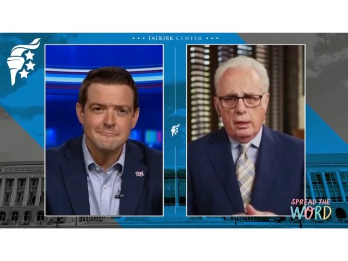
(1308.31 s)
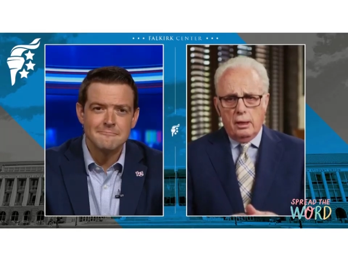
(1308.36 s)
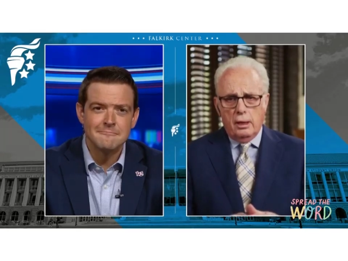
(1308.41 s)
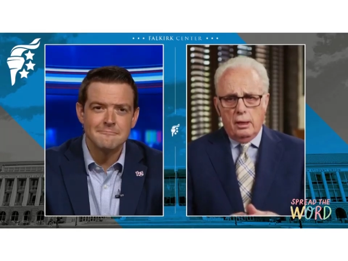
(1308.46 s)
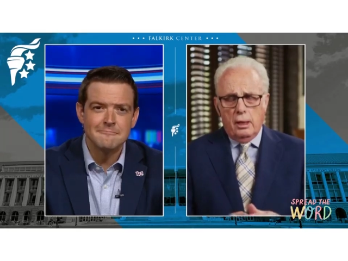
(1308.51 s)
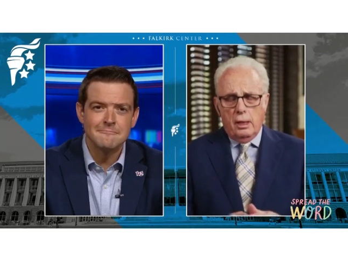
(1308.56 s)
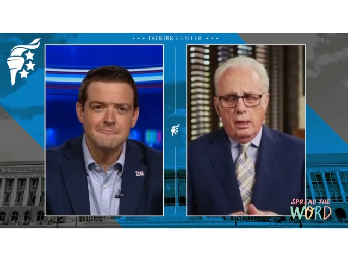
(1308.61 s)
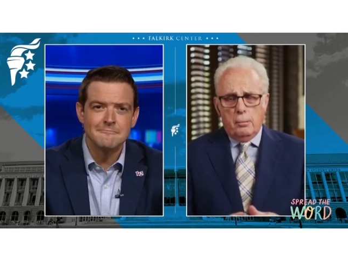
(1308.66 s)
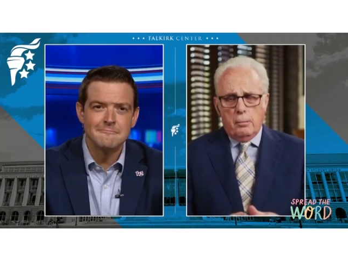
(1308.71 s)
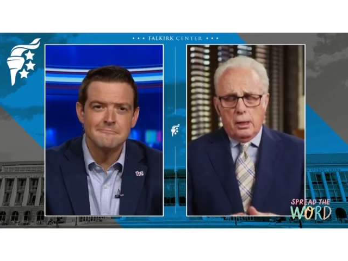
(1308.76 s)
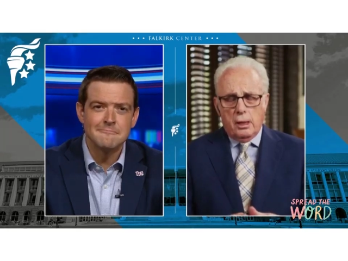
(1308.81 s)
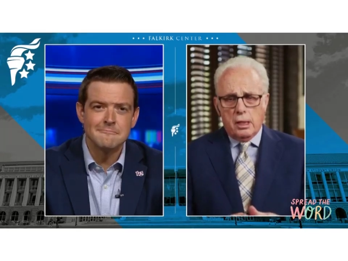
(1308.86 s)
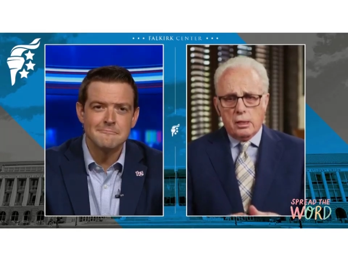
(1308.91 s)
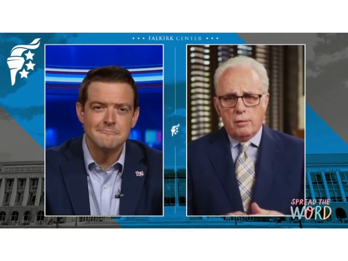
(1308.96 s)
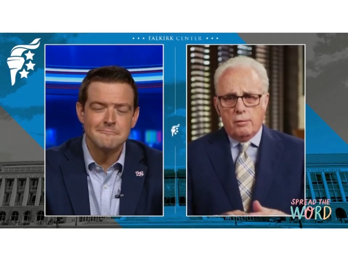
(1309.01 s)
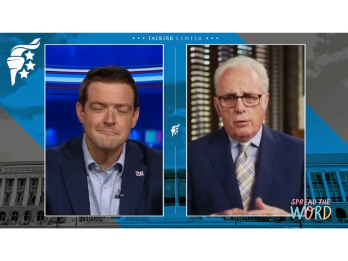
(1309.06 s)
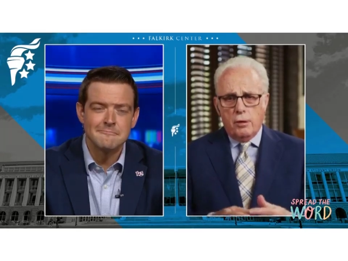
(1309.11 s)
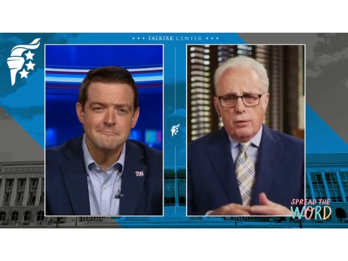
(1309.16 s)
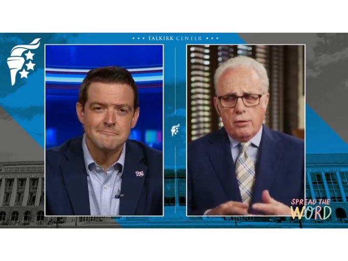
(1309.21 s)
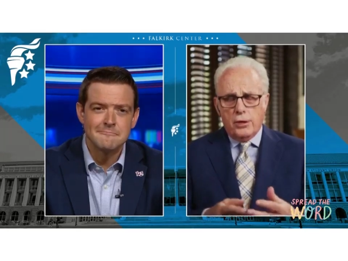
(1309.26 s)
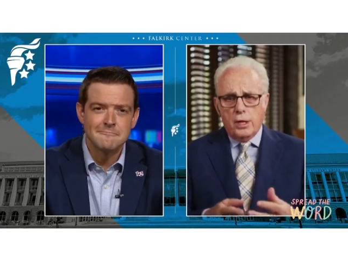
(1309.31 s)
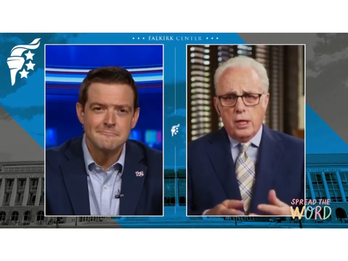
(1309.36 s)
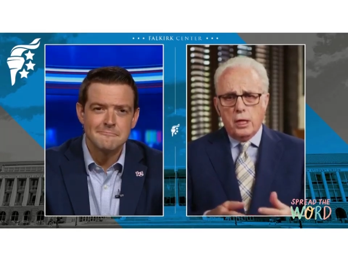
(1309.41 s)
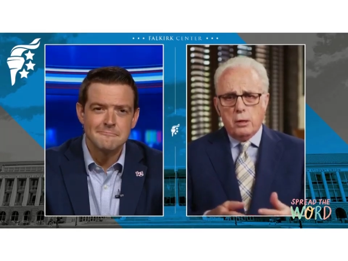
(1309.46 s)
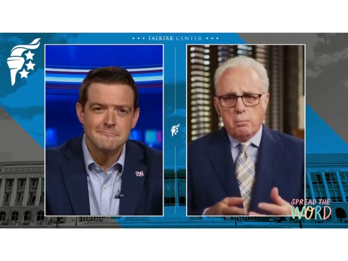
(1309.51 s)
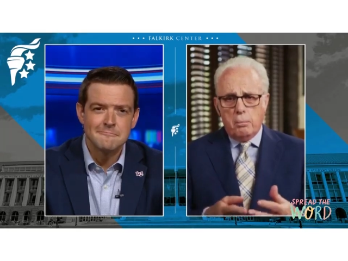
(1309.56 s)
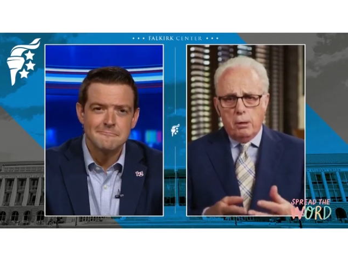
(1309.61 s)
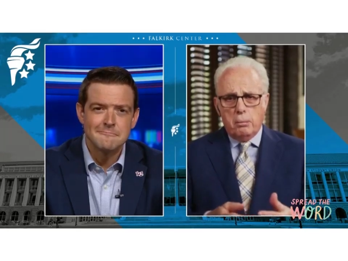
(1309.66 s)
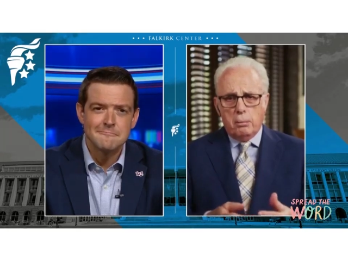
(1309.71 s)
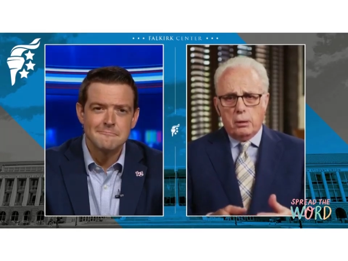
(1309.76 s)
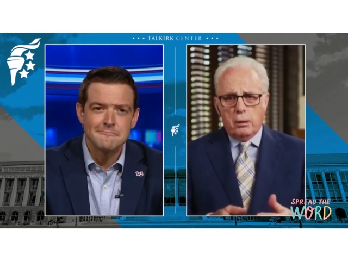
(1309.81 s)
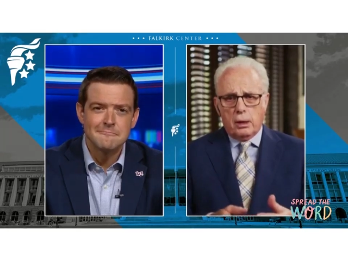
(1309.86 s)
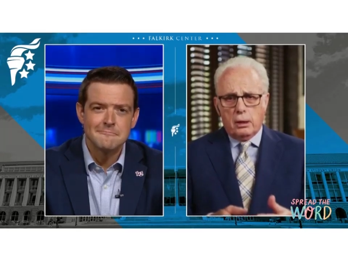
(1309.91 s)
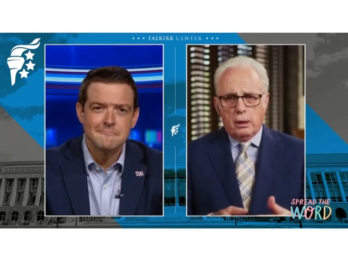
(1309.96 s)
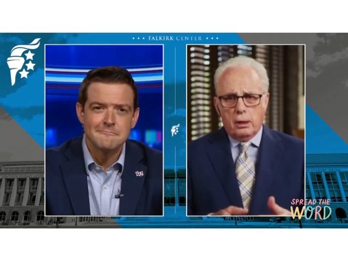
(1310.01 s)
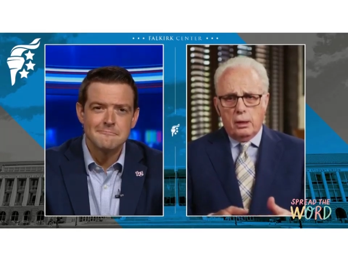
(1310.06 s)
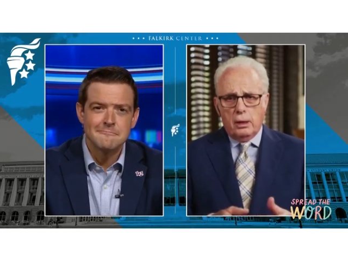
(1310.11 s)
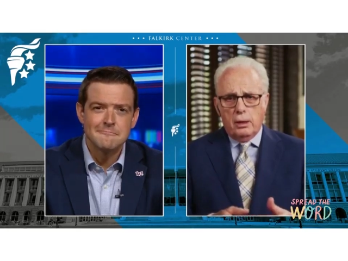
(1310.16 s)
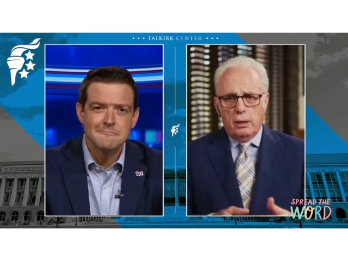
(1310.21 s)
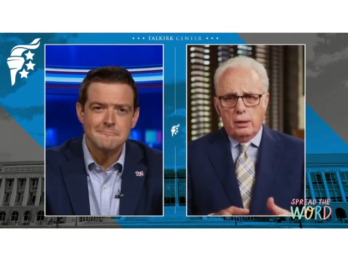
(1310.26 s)
Speaker 1: Because if you think biblically,
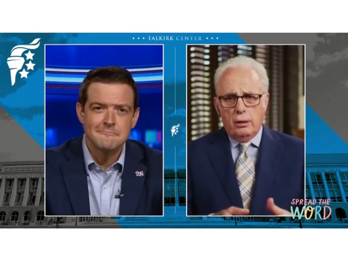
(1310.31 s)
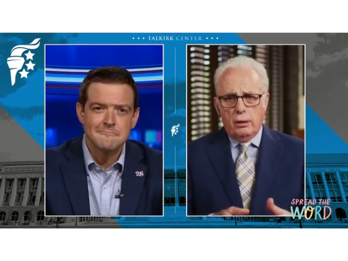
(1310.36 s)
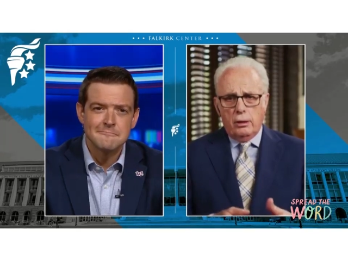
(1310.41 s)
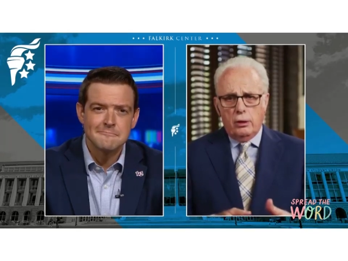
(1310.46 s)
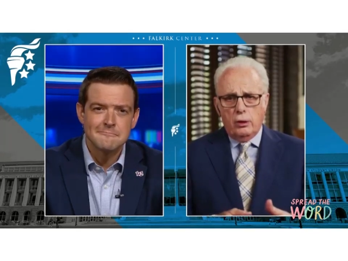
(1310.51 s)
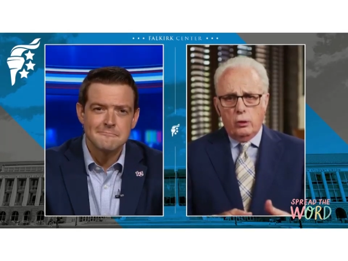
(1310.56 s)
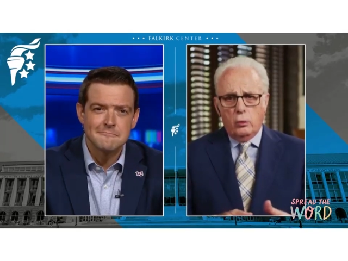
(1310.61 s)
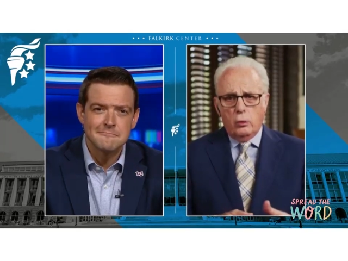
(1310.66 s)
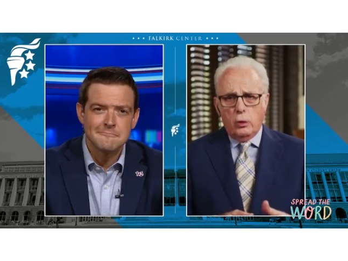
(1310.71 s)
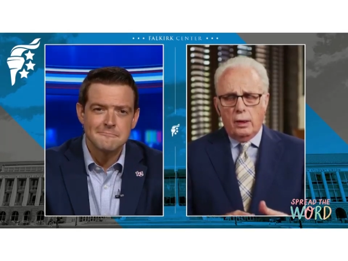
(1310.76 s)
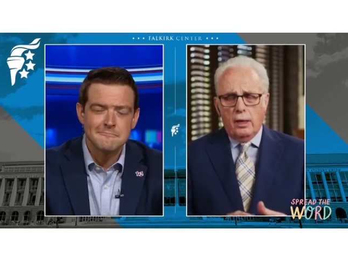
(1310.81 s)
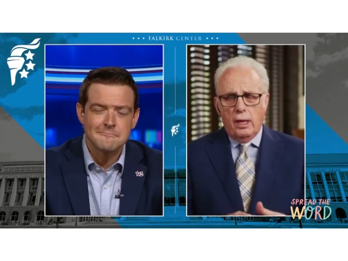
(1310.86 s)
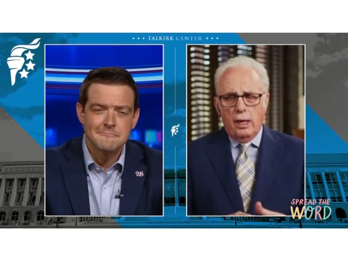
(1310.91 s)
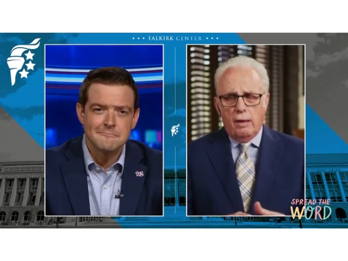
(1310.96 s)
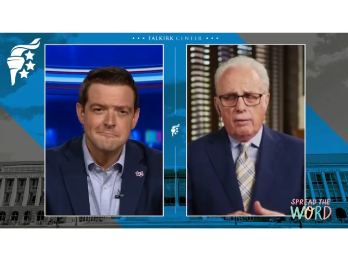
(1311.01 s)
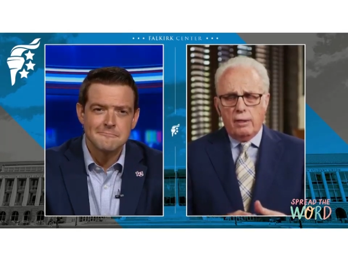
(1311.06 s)
you, you wouldn't have anything